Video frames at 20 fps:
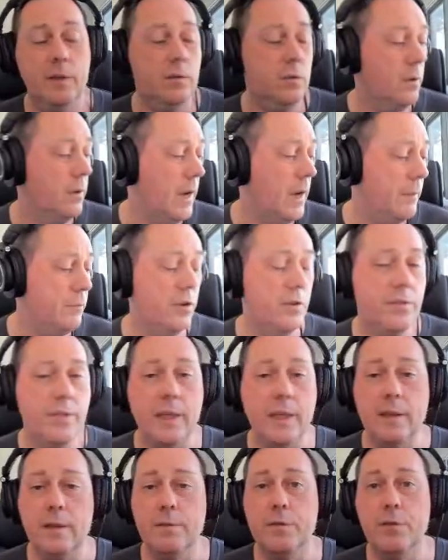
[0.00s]
So I'm just
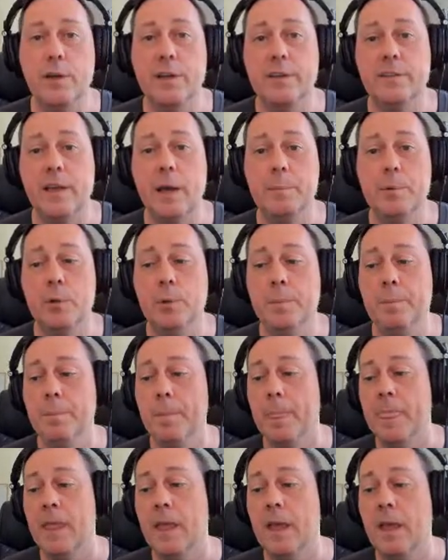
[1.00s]
thinking, for example,
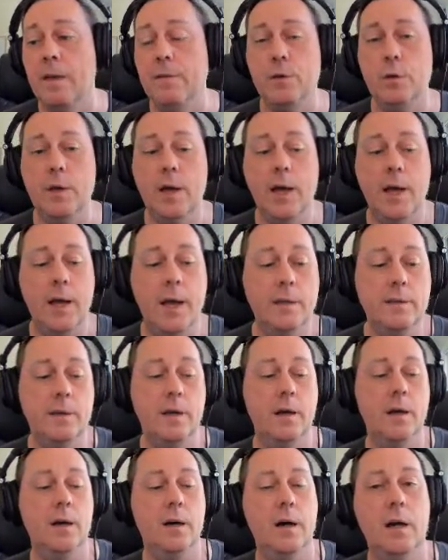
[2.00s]
if you had
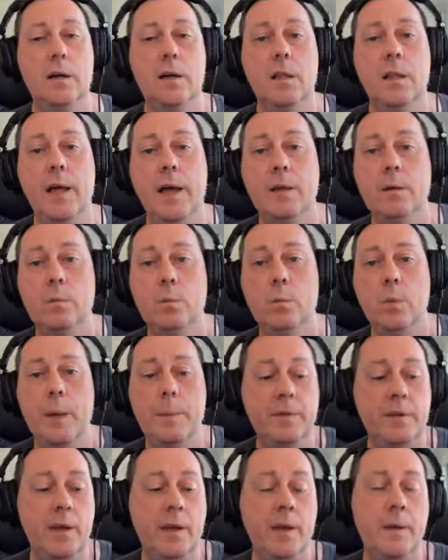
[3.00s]
a client
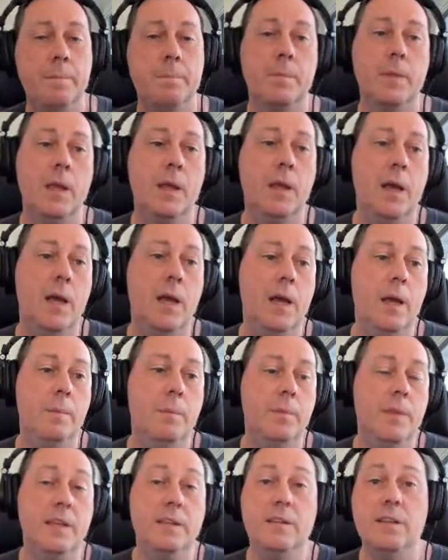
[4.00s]
website
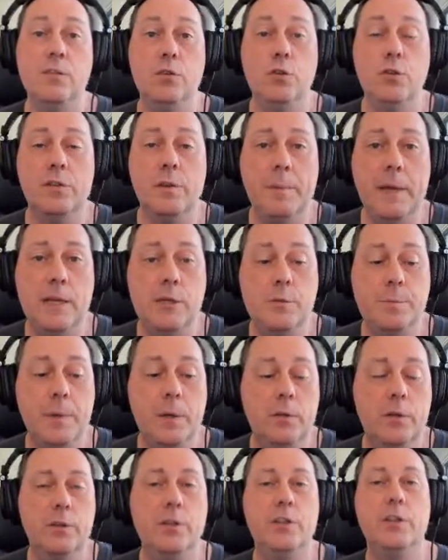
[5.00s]
that didn't use a page
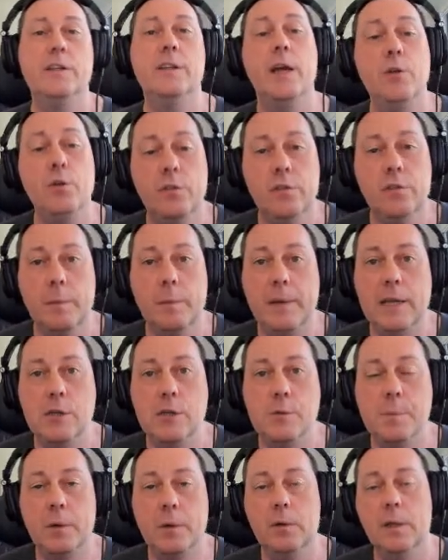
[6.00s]
builder, you're now using a
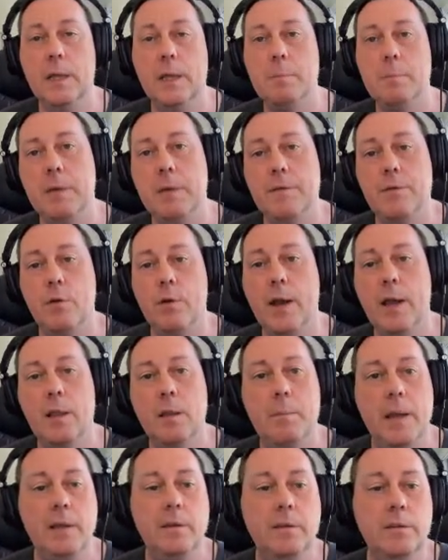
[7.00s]
page builder like Beaver or
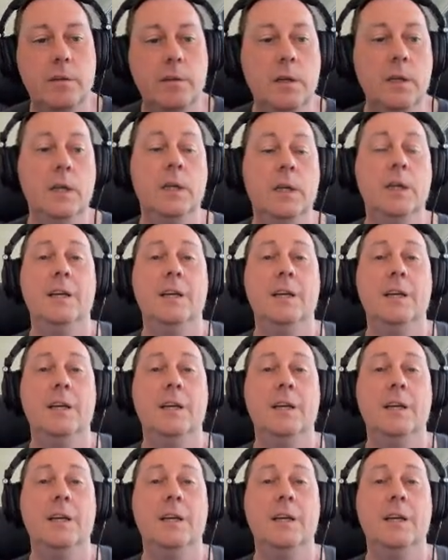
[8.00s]
Elementor.